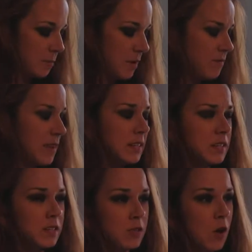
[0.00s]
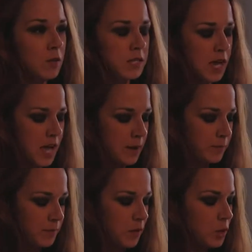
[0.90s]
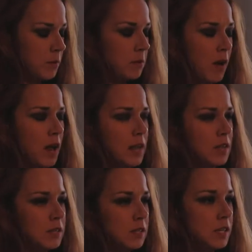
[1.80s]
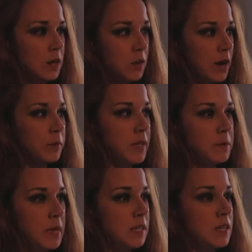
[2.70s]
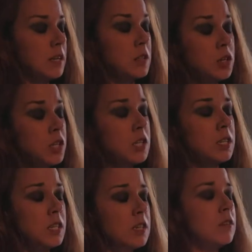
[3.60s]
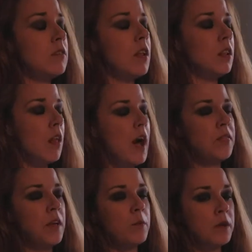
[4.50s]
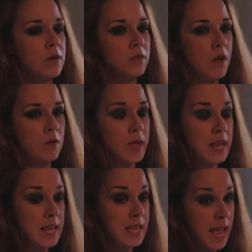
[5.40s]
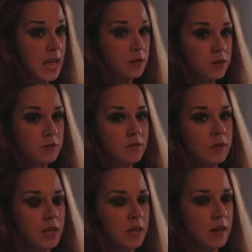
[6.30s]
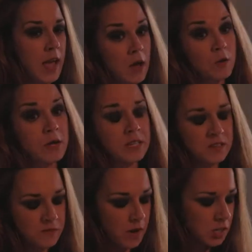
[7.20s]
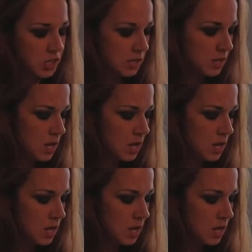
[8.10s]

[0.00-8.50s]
advances all the time. The human body is incredibly amazing, and there's still a lot that we don't know that it can do and how it's functioned.